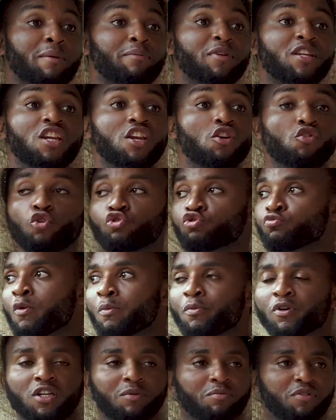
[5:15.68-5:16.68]
Now me they call
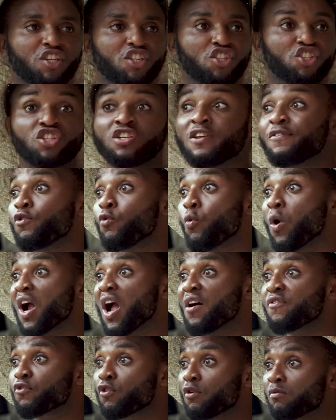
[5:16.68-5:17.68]
small body big engine. If you walk
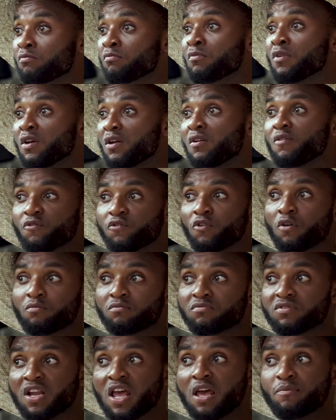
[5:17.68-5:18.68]
out from
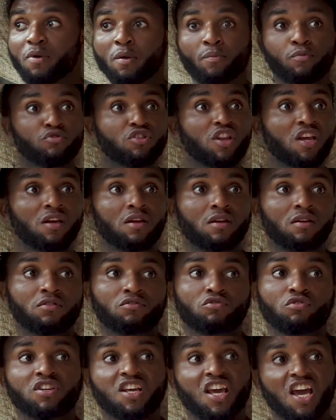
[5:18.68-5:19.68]
from uh,
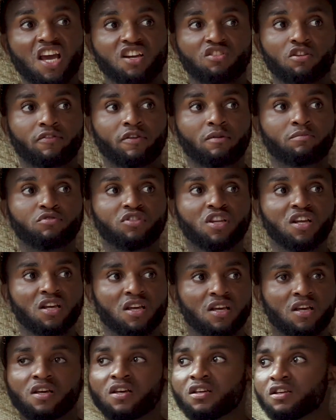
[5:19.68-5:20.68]
Ebute to the end of
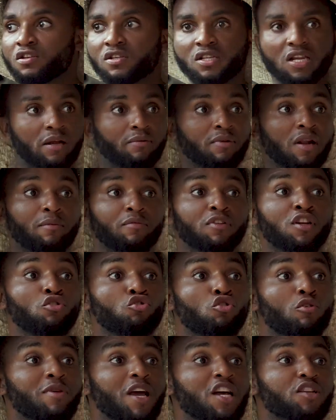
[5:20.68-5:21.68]
Ebute, they
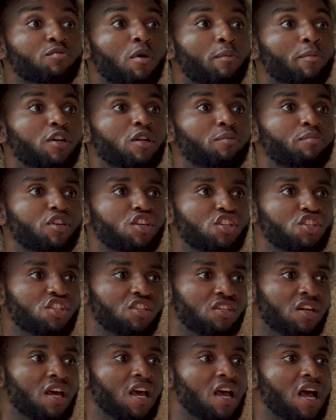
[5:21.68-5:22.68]
know me as small body big
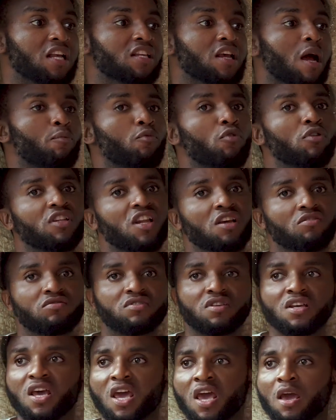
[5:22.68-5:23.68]
engine. So I won't tell you
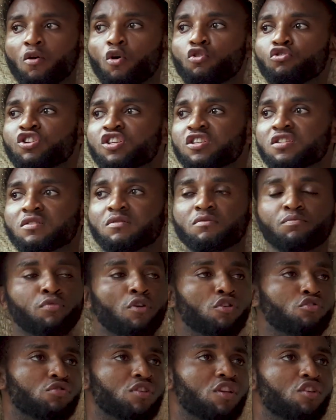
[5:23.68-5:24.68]
say eh, all these
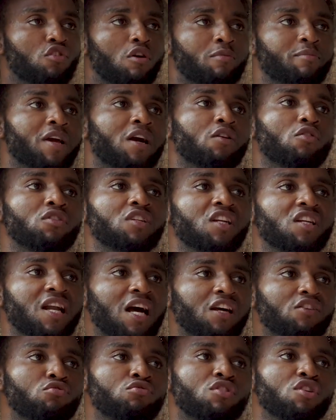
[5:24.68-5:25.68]
boys who they come here, I come they
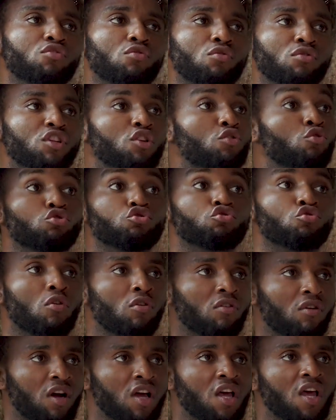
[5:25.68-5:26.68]
knock you, they run. They no
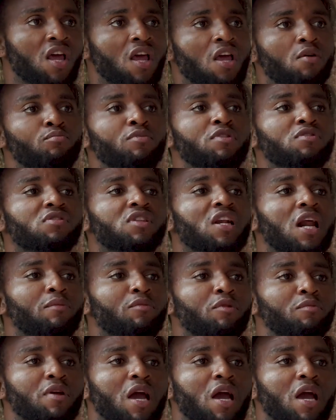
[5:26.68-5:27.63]
strong. Me you try me,